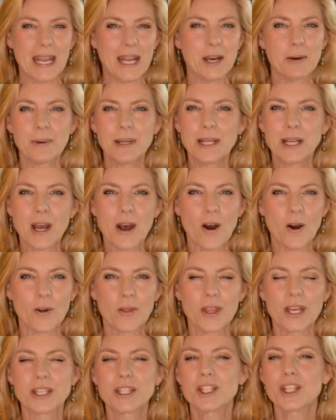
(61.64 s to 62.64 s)
here we go.
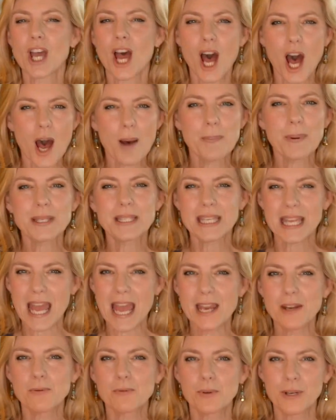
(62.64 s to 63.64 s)
The top
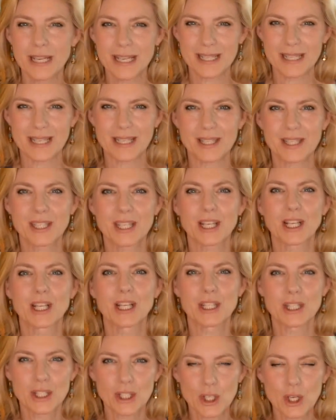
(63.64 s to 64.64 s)
10 reasons to
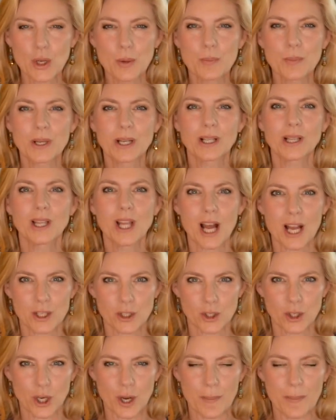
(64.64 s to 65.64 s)
consume
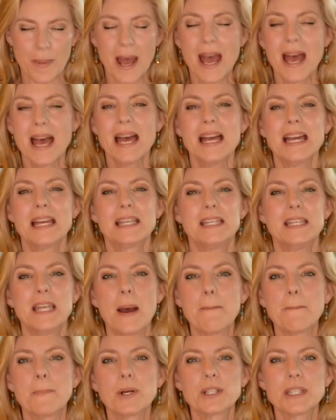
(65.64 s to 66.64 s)
colostrum.
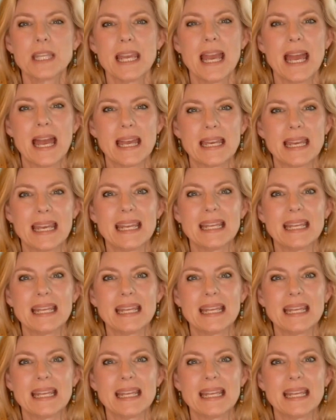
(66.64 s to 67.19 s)
Number 10,